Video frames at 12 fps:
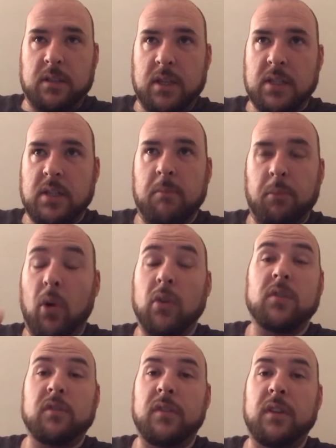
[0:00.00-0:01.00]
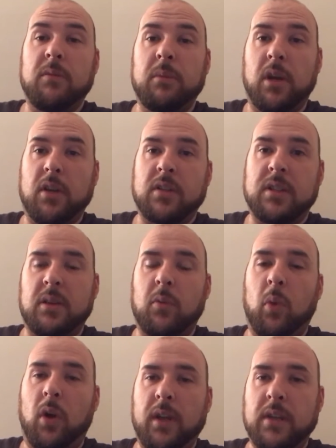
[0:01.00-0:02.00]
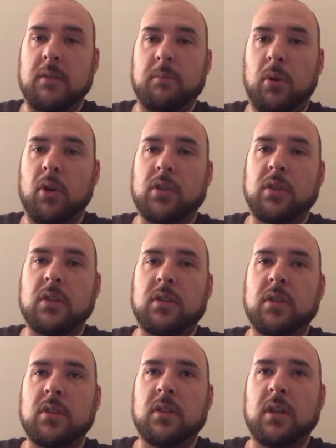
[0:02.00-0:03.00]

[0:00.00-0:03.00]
It's an important film. I understand why it's important.